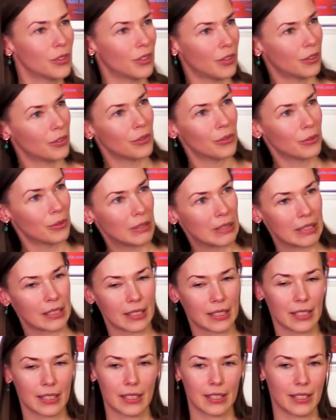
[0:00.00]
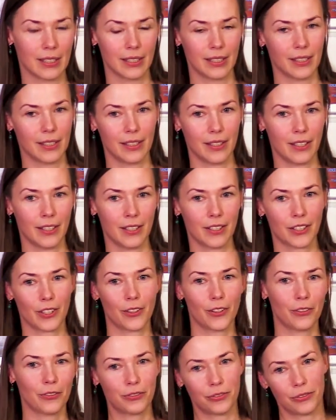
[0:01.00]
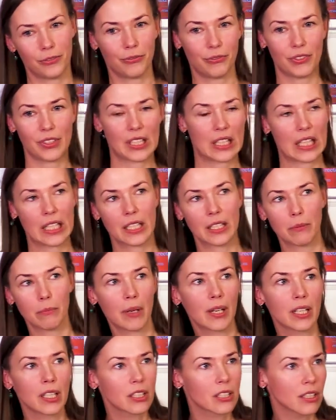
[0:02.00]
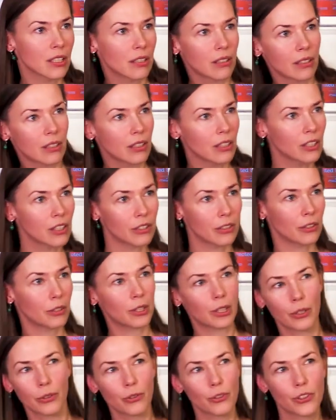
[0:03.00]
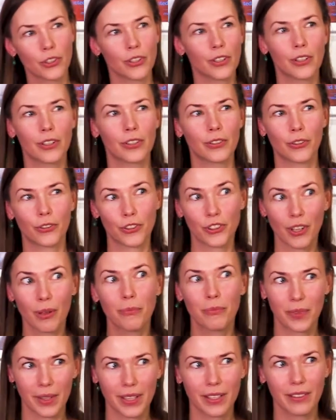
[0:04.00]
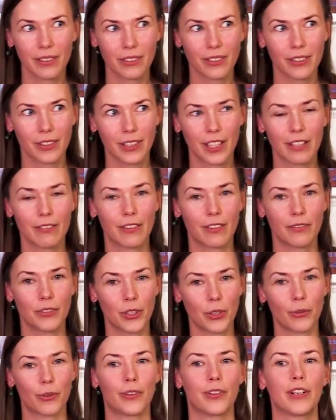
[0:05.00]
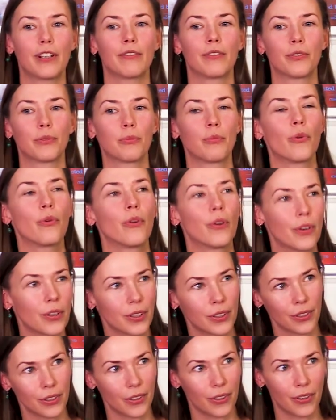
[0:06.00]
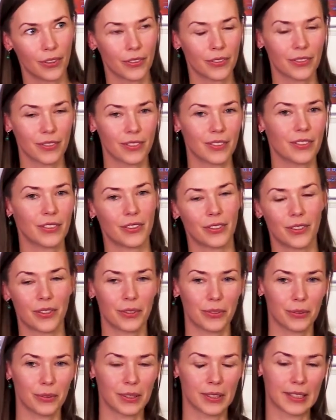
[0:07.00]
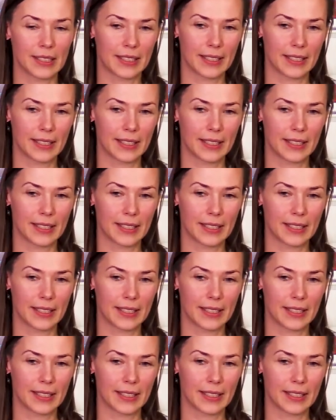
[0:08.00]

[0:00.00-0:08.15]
you know, sort of sentimental conclusion or something to leave a viewer even more on, you know,